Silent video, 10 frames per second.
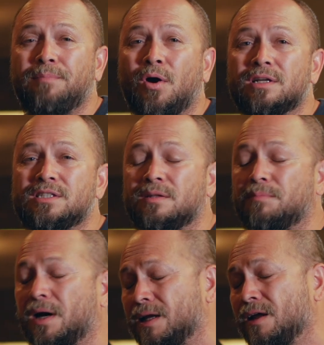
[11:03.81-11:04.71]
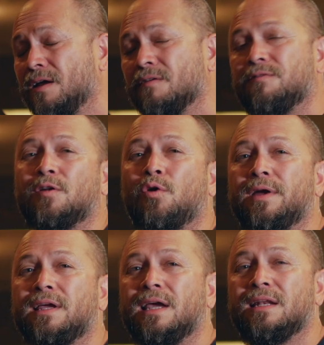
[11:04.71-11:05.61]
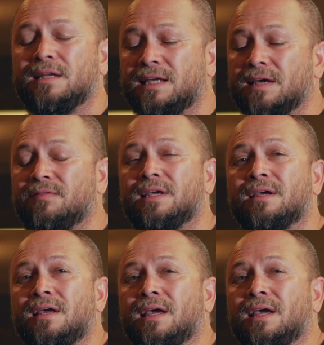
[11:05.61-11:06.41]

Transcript: parts of the body flowing and giving,